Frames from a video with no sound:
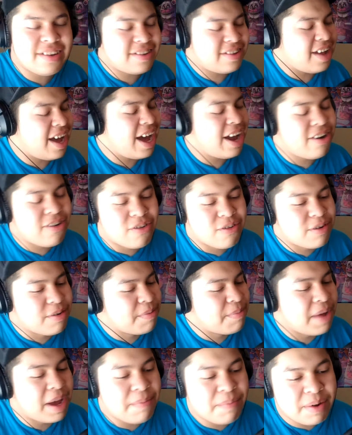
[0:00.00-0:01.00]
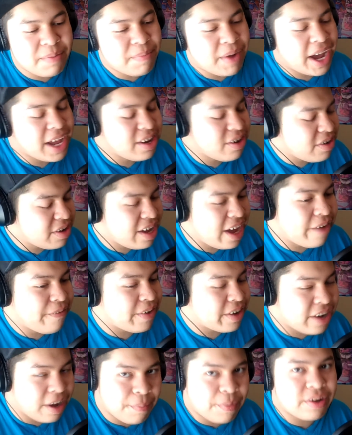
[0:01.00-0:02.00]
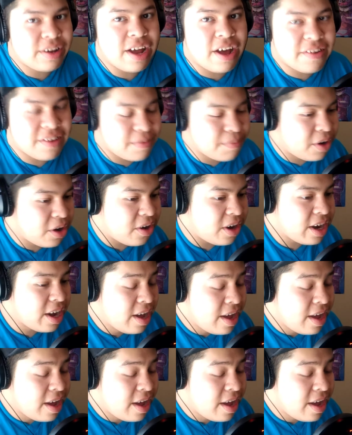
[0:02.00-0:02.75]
I don't remember. But I know you have a couple thousand, Mauri.